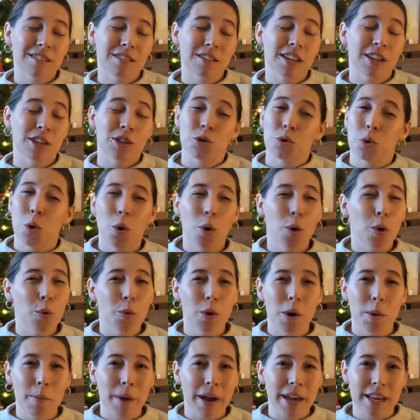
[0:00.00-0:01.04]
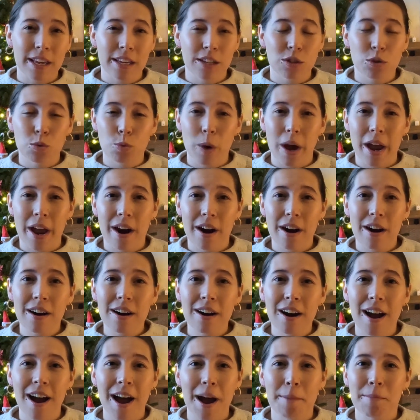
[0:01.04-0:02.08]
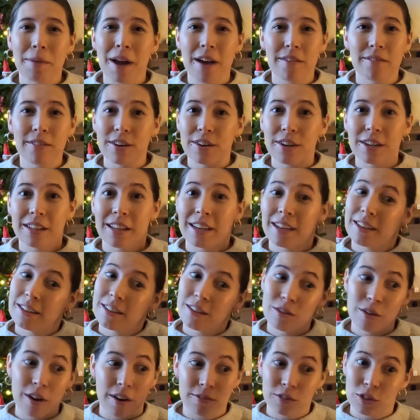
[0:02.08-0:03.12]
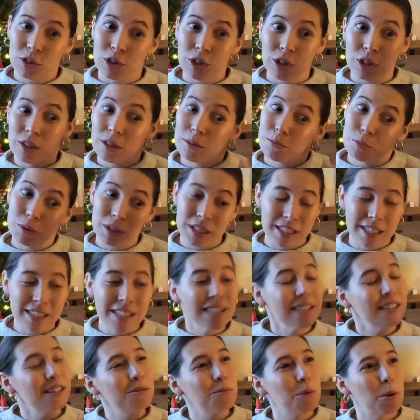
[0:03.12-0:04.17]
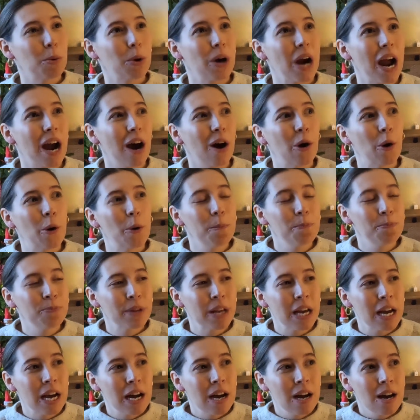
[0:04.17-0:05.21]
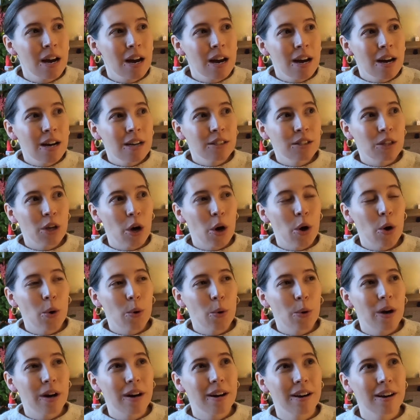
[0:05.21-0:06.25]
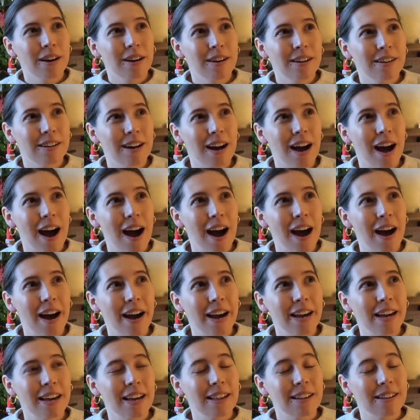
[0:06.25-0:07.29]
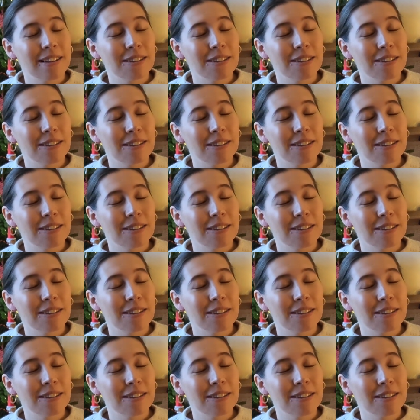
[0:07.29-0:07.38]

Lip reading: control what my kids wear. I'm not very like, you have to look pristine when we're out. So I